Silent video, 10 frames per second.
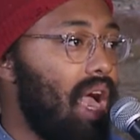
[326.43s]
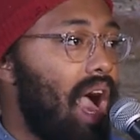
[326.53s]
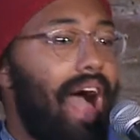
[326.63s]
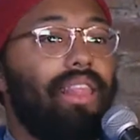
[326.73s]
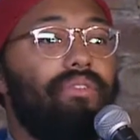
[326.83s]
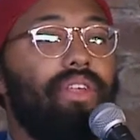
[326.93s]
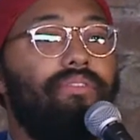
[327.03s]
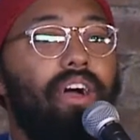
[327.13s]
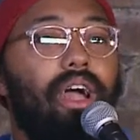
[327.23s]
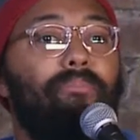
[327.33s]
I live in a
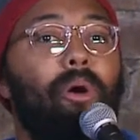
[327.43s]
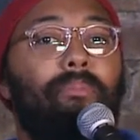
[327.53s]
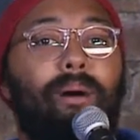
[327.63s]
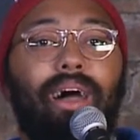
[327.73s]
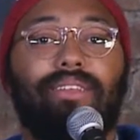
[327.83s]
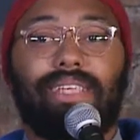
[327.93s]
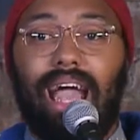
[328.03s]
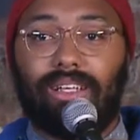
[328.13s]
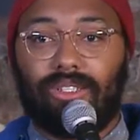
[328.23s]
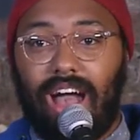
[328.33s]
very poor part of
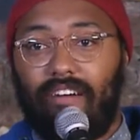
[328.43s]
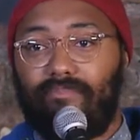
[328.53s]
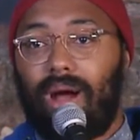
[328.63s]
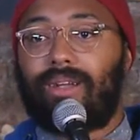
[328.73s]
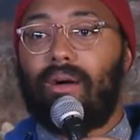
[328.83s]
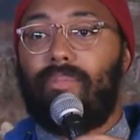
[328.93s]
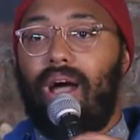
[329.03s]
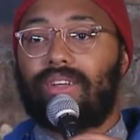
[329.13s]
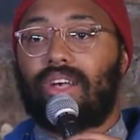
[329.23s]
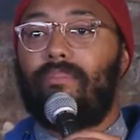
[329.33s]
town, so I have burglar
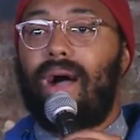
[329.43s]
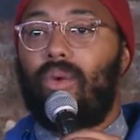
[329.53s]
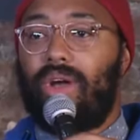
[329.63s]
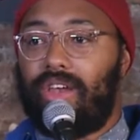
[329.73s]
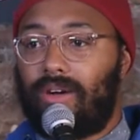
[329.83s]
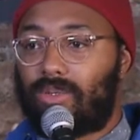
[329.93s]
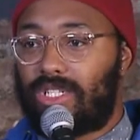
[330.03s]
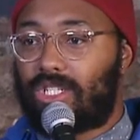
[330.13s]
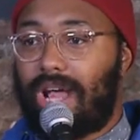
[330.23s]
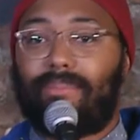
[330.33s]
bars on my windows,
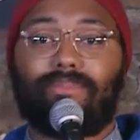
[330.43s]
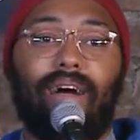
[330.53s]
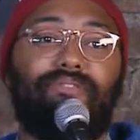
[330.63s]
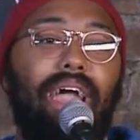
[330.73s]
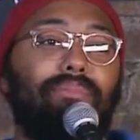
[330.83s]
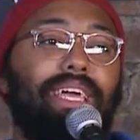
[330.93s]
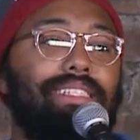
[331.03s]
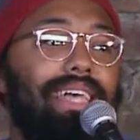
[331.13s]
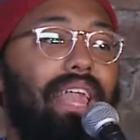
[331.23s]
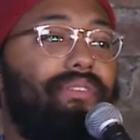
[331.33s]
which trapped my family
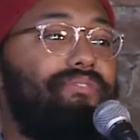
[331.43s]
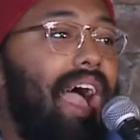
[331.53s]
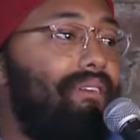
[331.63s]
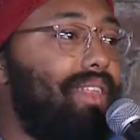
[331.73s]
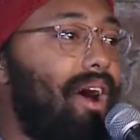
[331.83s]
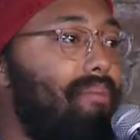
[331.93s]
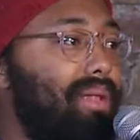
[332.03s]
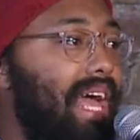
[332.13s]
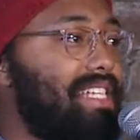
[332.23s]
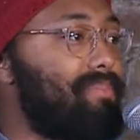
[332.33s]
inside of a 5-alarm
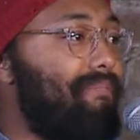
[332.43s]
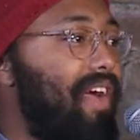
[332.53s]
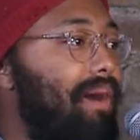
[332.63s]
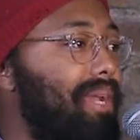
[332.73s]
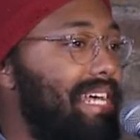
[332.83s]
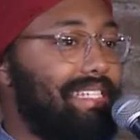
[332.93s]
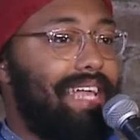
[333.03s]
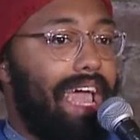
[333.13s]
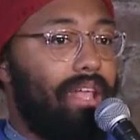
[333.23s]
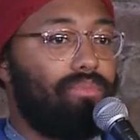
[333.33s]
blaze. My family is
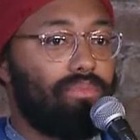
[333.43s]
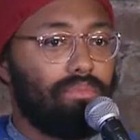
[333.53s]
dead.